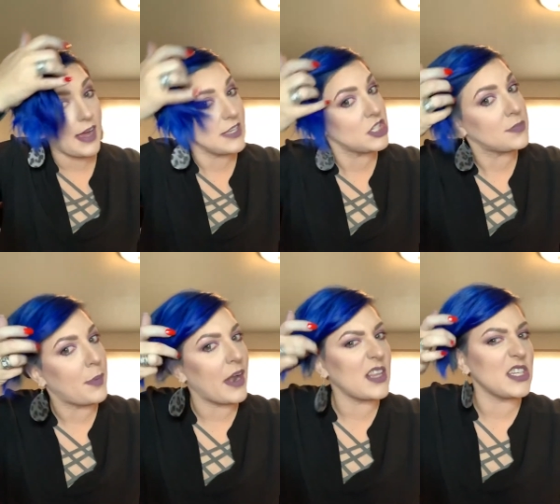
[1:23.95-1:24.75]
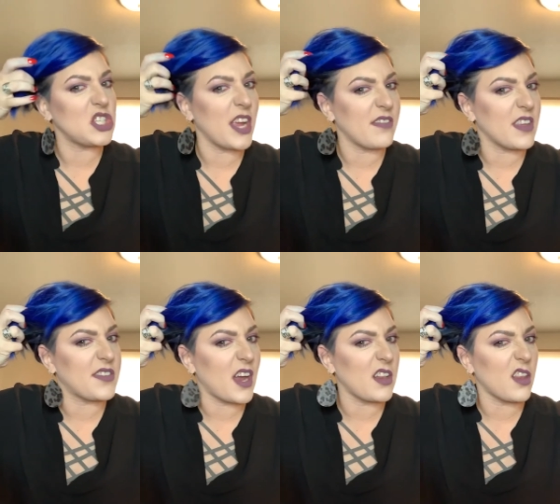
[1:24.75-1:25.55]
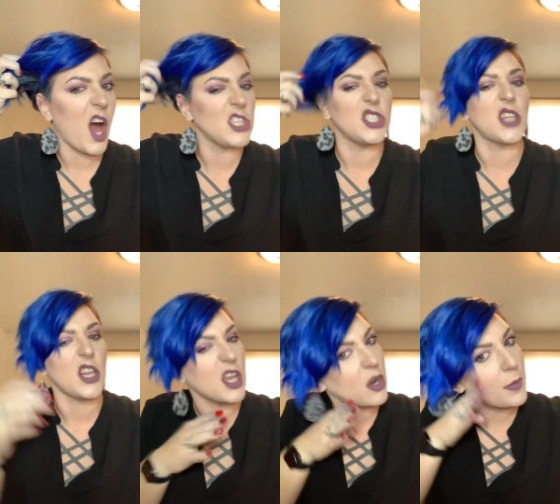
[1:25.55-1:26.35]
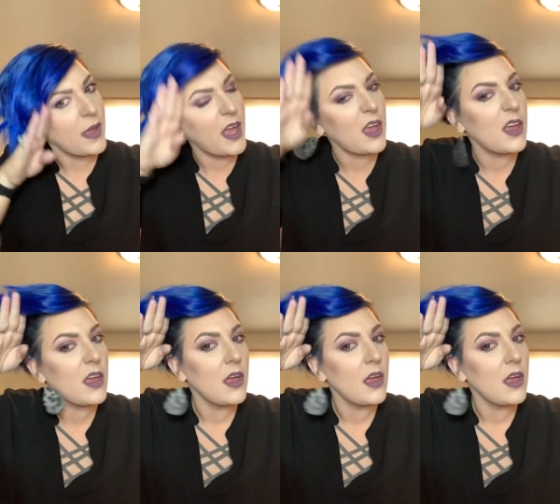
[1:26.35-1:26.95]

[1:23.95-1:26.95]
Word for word: I just barely shaved this side just a little bit.